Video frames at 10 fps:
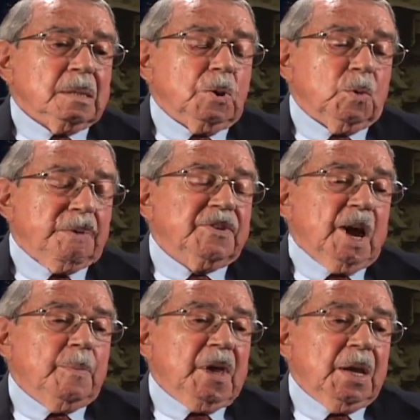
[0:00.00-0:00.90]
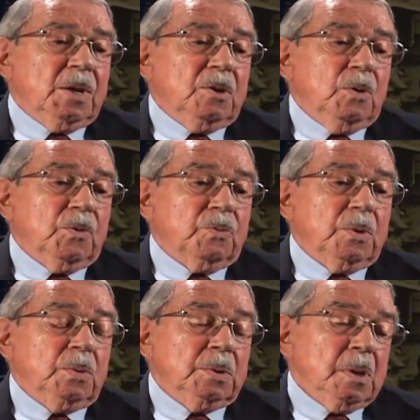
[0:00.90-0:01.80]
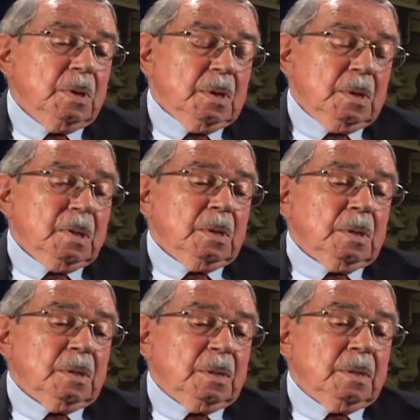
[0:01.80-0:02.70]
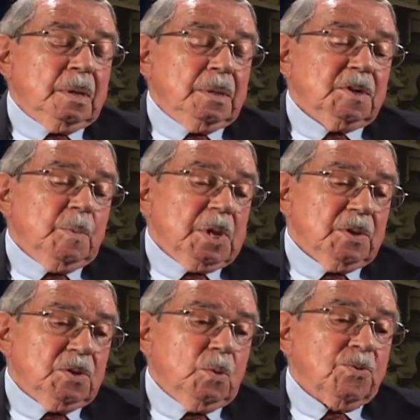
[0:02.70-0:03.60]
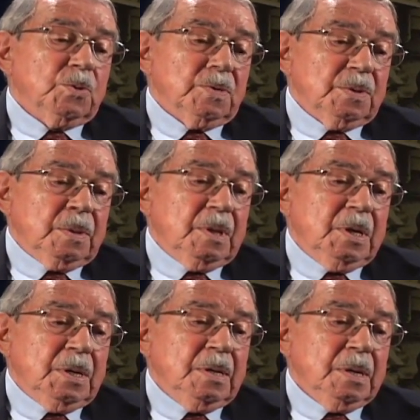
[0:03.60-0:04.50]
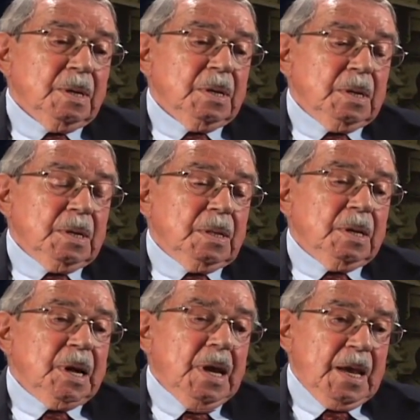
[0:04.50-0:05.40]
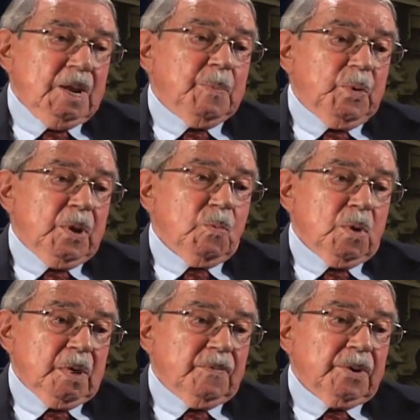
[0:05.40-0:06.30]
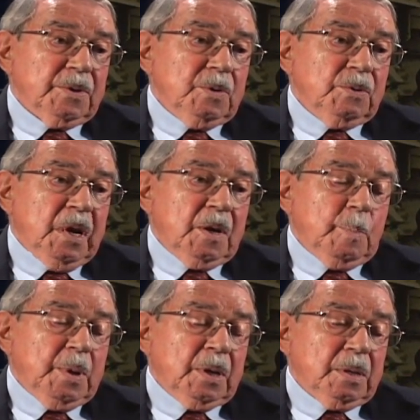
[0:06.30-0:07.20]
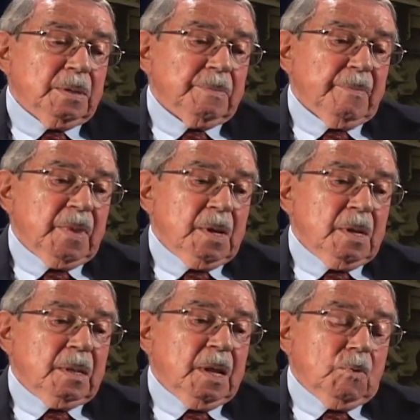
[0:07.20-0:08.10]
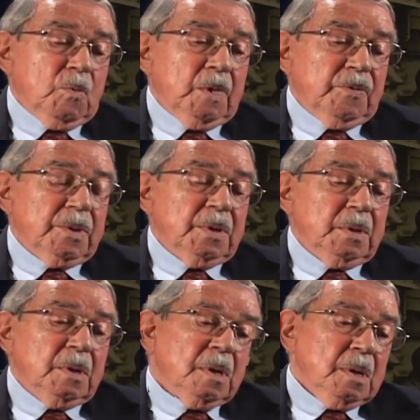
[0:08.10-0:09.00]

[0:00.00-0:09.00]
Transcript: the rough time they had to go through. And, and, and some of the soldiers, they, they had it pretty rough, there's no doubt about it. A lot rougher than